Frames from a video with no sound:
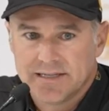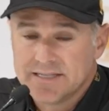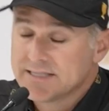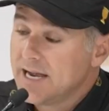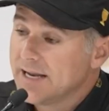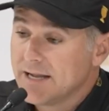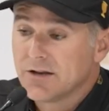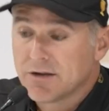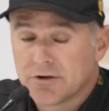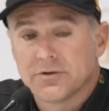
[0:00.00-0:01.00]
Inside our
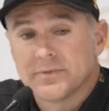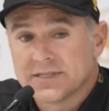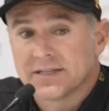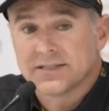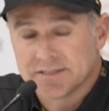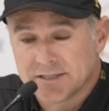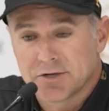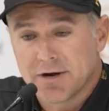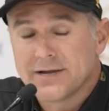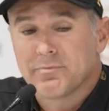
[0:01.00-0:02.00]
locker room is a
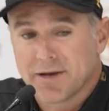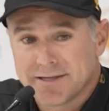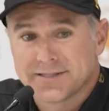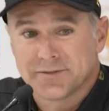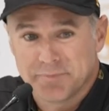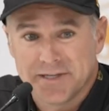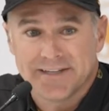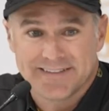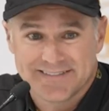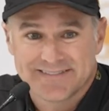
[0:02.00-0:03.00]
great place to be.